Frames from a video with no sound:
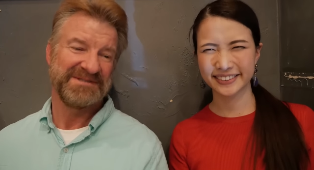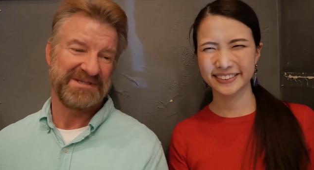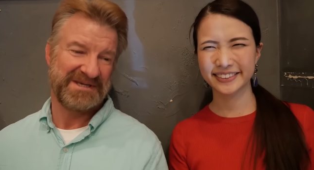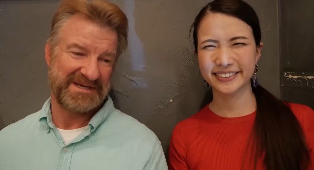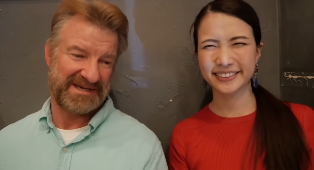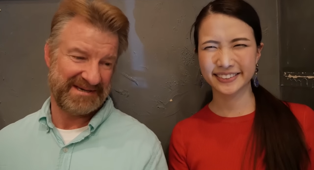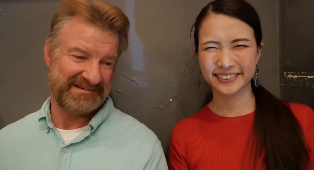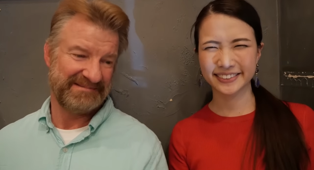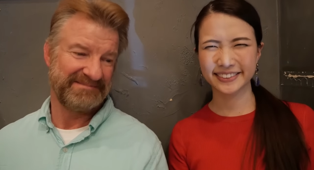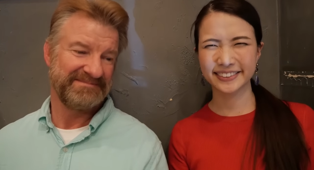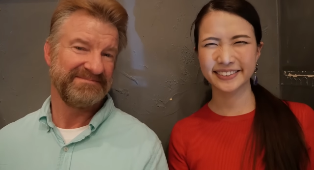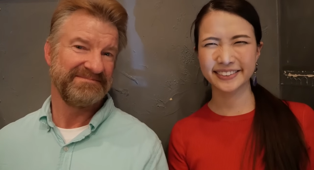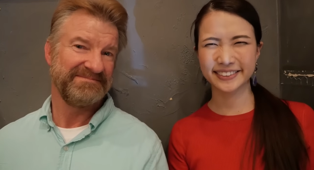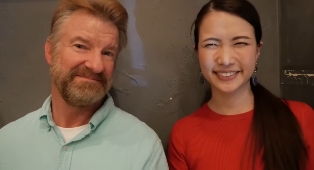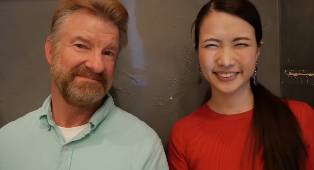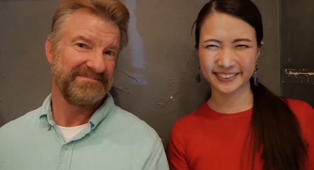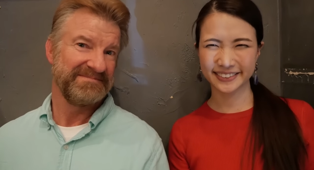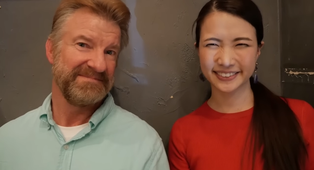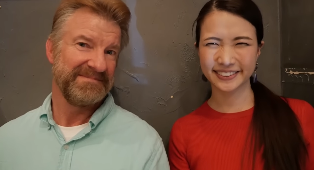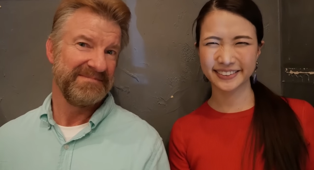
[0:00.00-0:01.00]

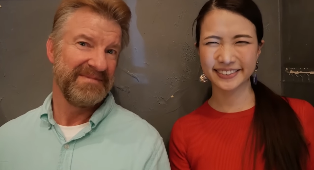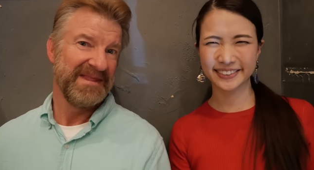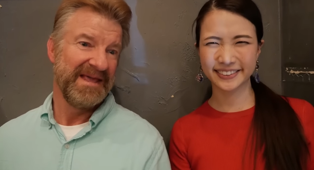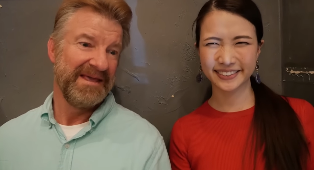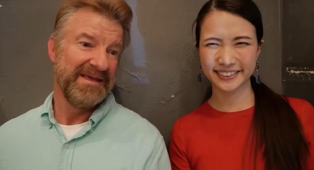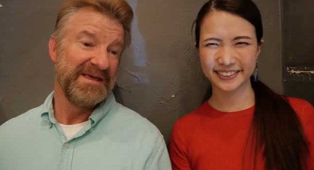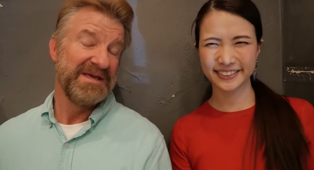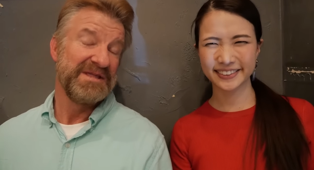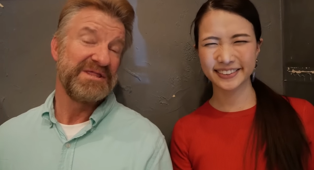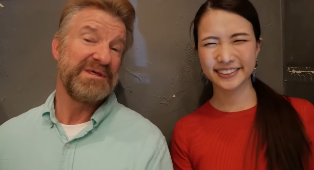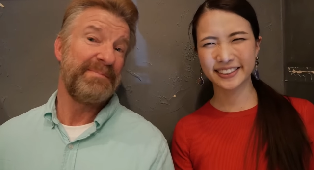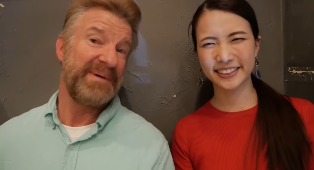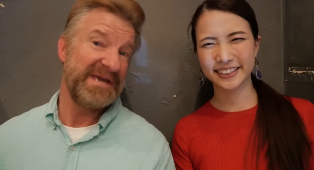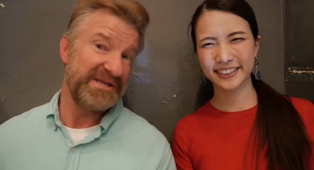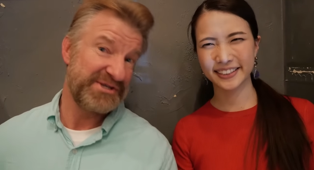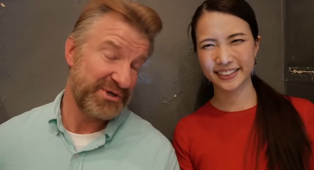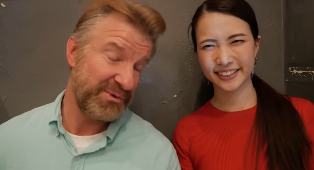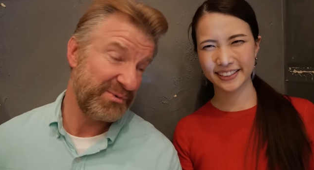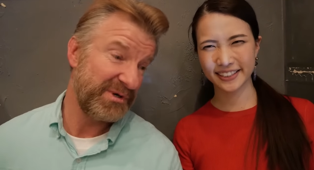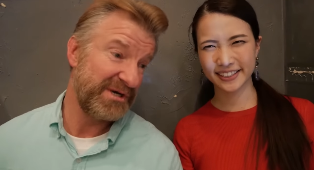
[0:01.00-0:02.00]
Speaker 1: Okay. The
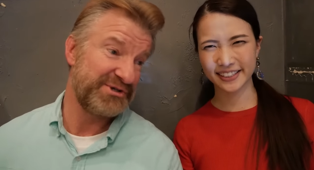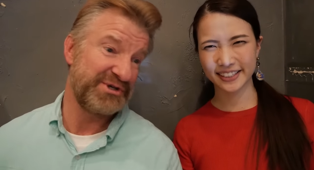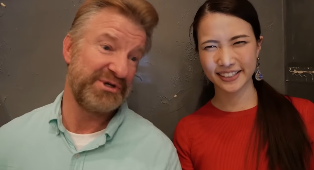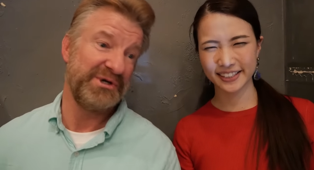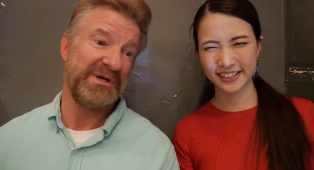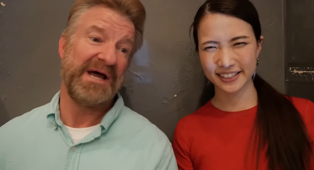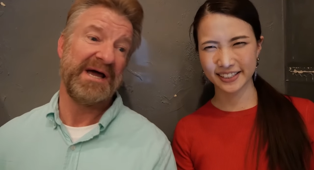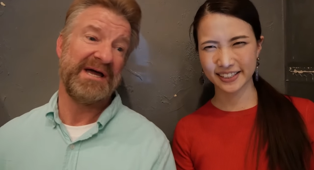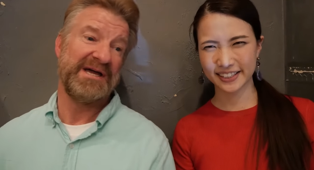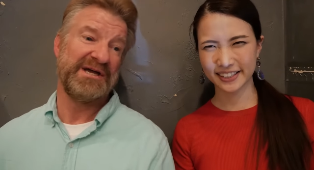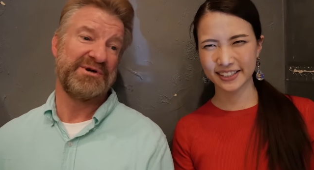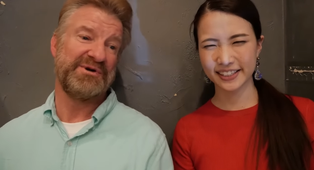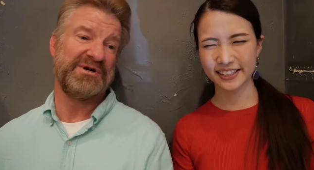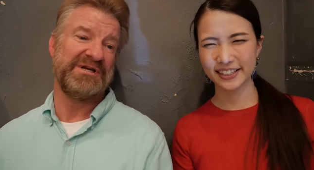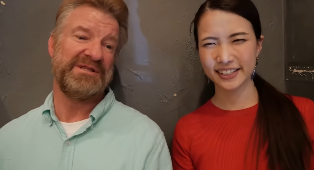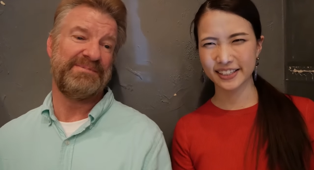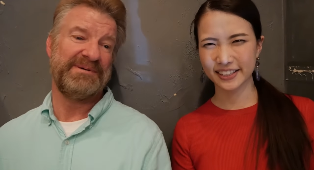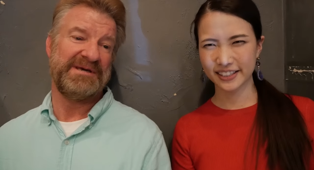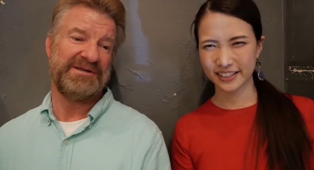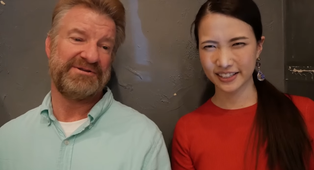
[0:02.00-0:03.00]
pizza was good. I
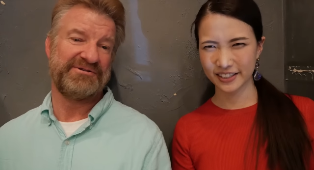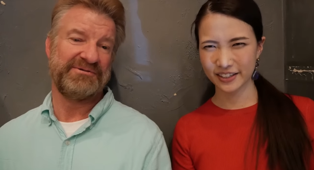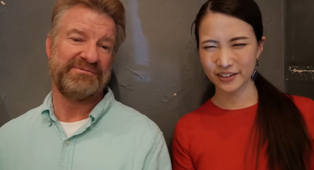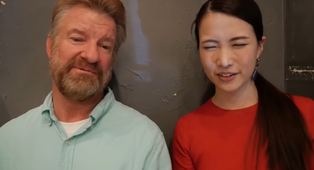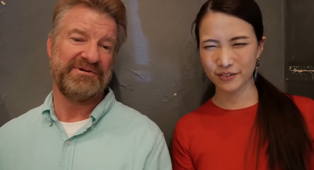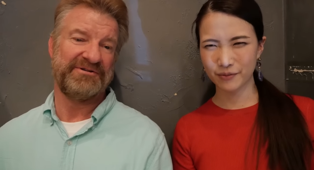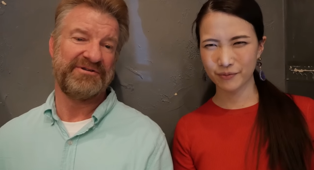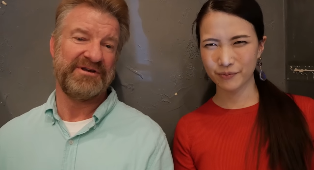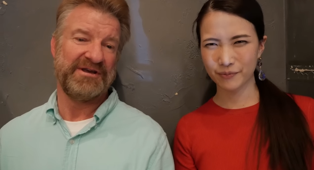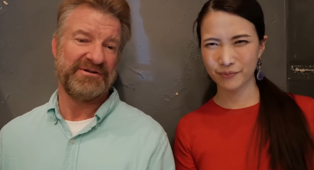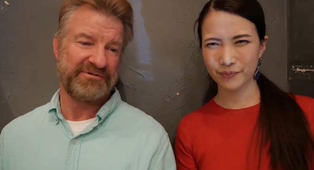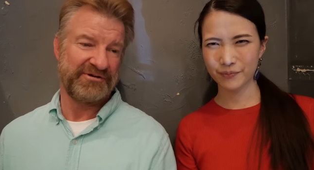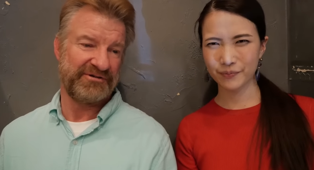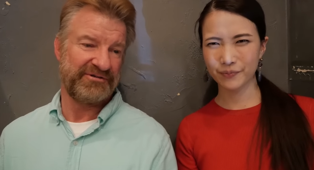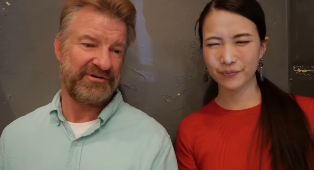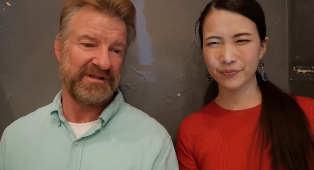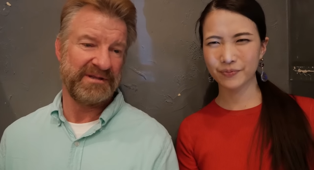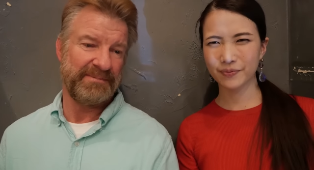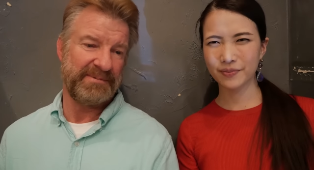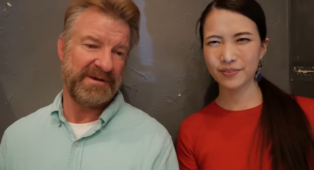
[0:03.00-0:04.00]
agree. The pizza was
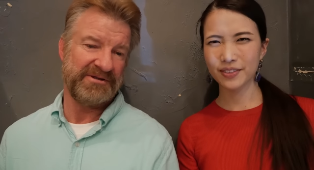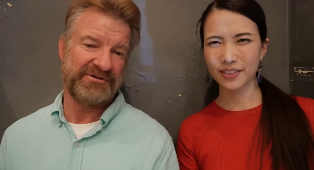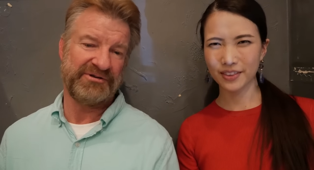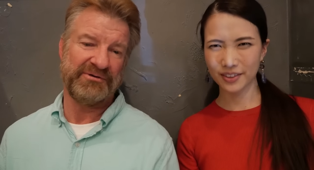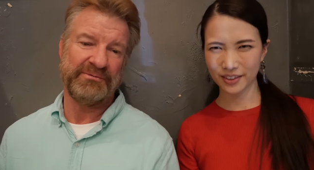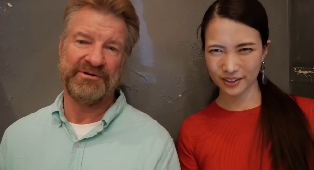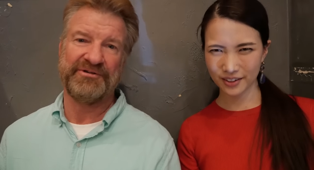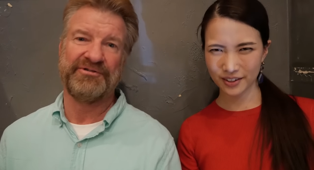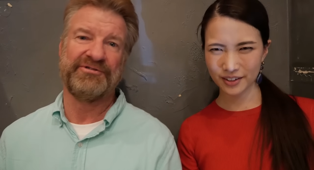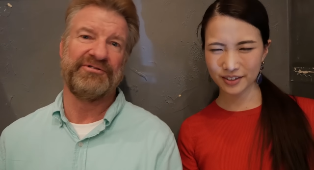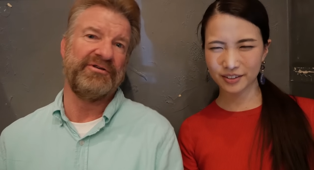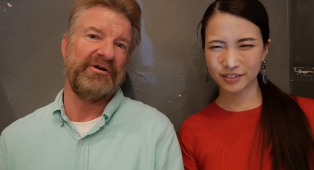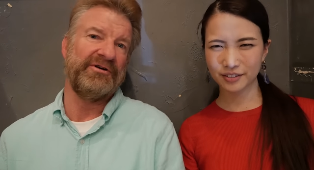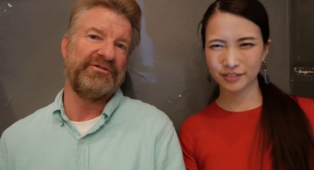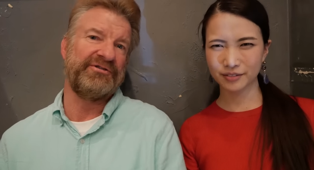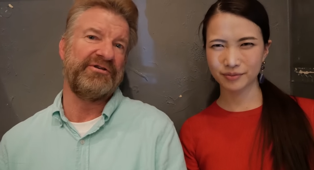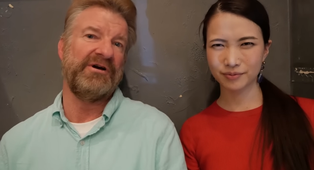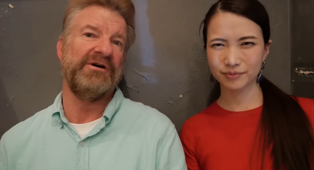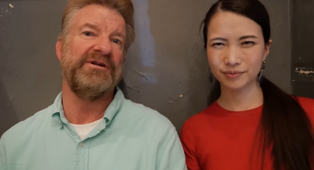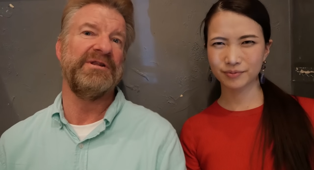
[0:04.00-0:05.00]
interesting. The pizza was
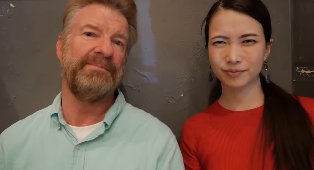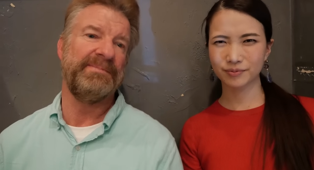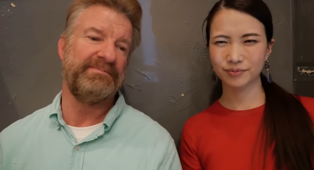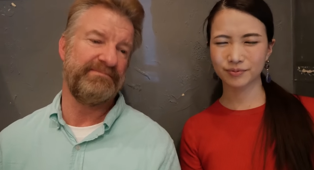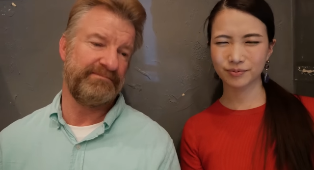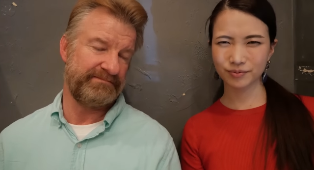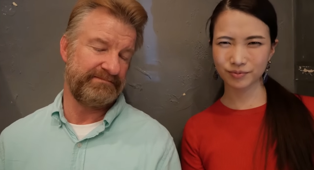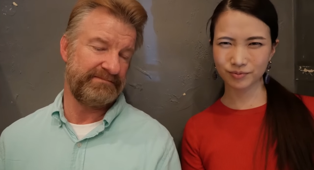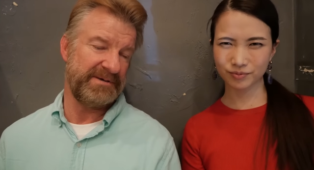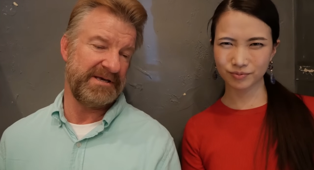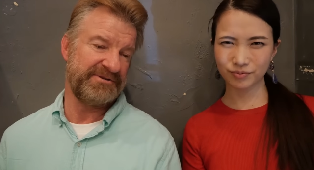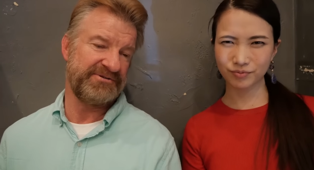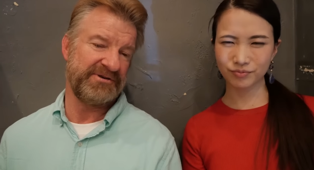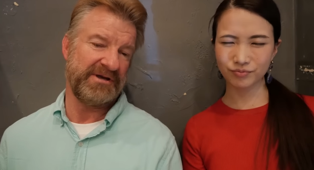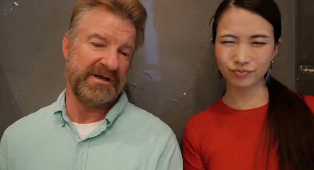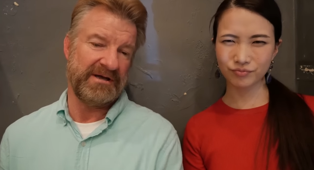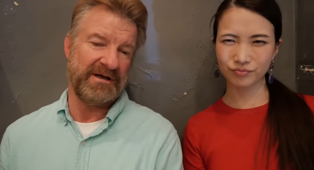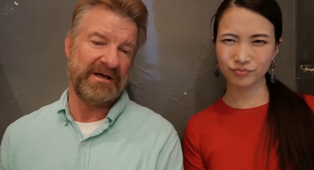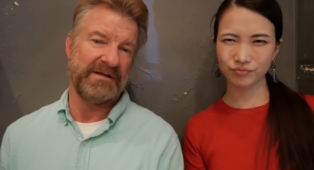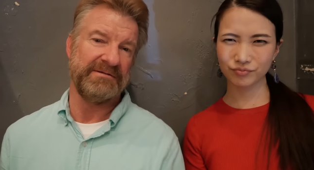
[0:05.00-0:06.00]
so-so. The
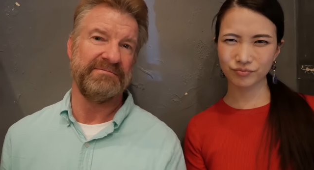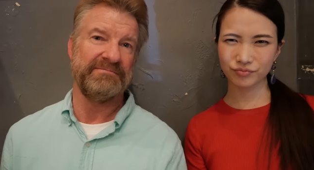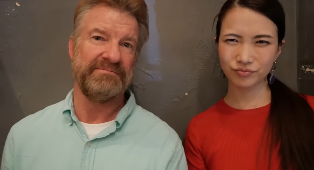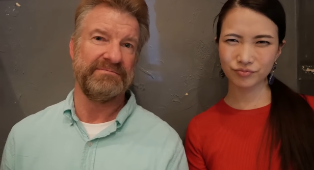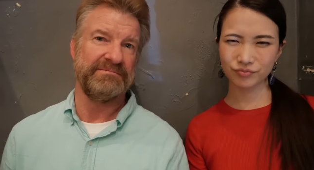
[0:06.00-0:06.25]
pizza